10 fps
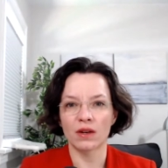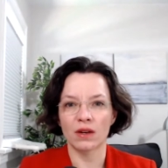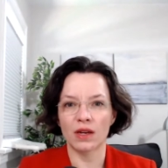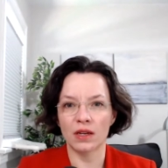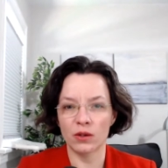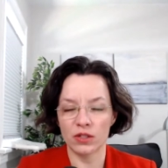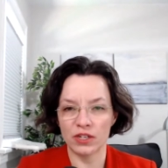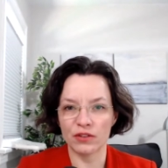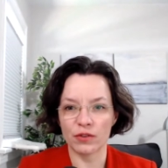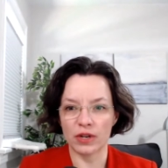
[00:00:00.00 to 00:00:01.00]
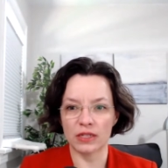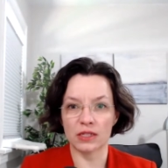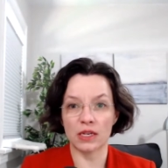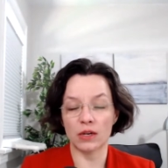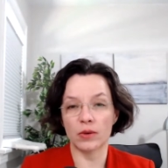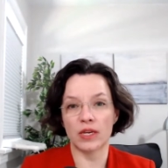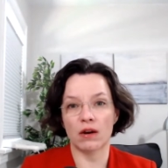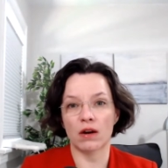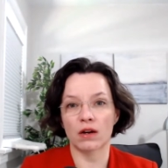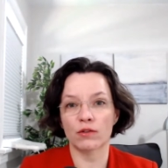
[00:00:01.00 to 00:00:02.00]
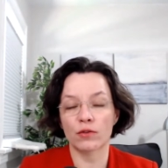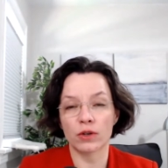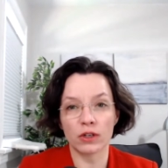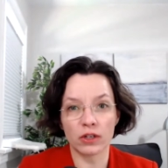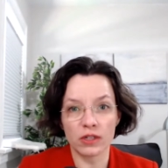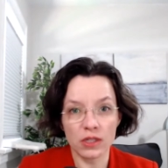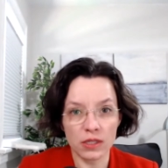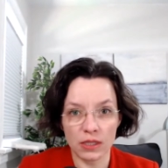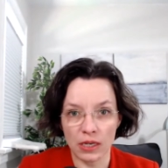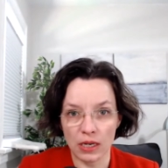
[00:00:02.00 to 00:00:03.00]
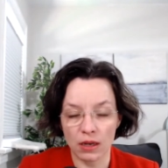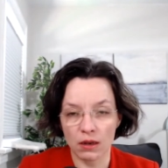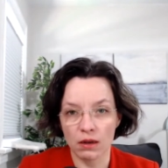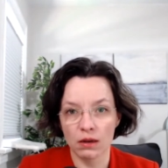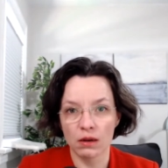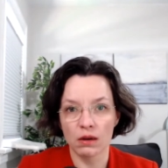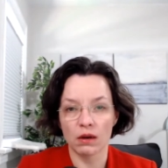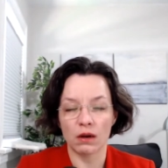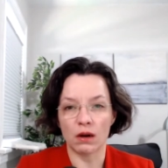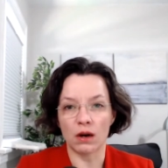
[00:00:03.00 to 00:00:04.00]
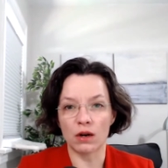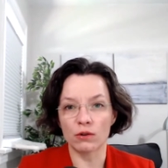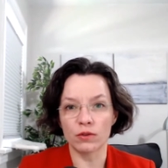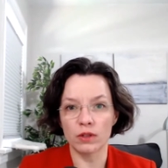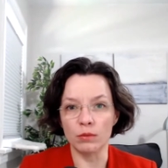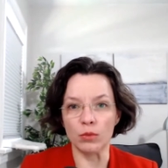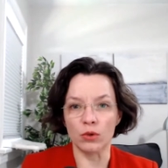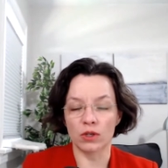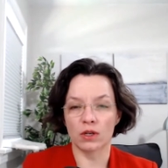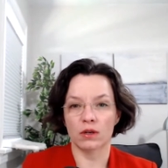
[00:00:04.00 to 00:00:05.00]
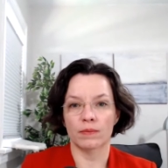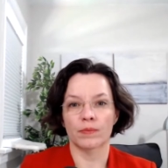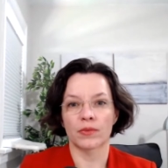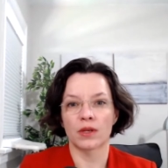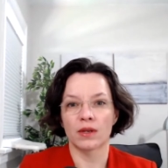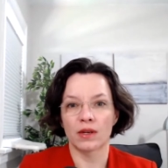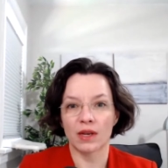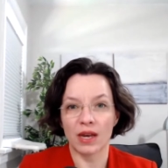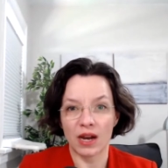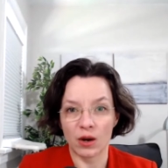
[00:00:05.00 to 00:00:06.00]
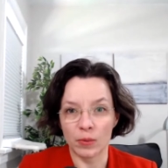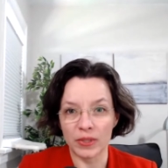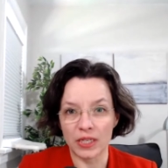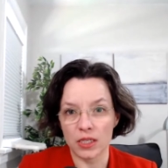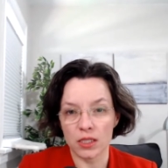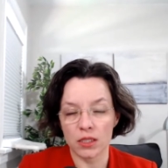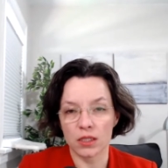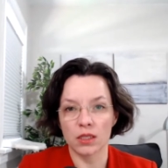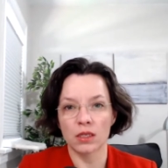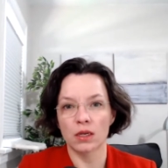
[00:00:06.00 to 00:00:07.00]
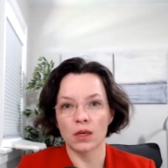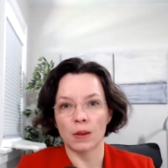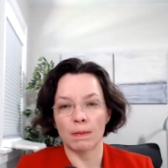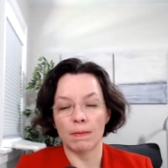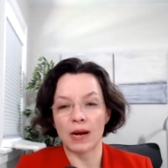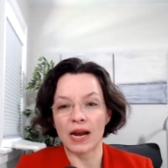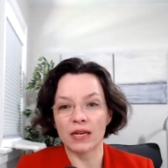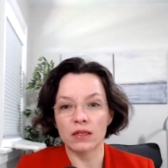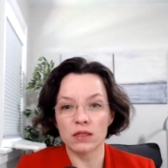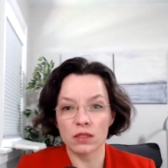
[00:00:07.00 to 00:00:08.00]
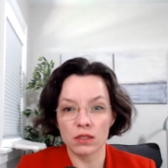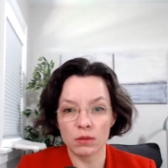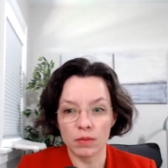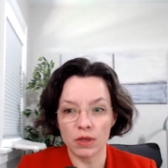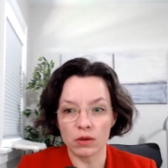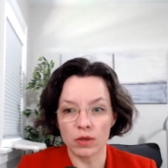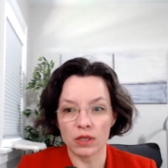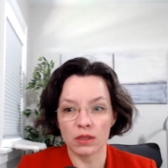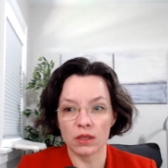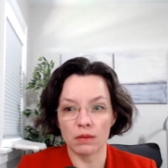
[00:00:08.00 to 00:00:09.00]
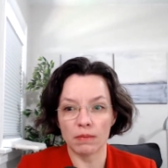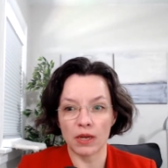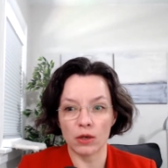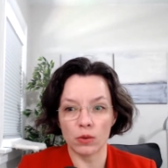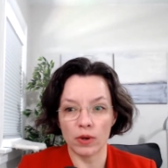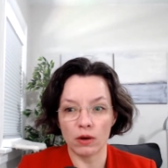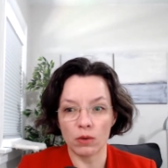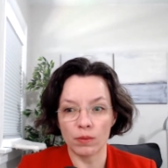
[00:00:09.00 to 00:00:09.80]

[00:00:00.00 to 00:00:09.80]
Hello, dear friends. Here we are for another study of the book Calmness by the Spirit Emmanuel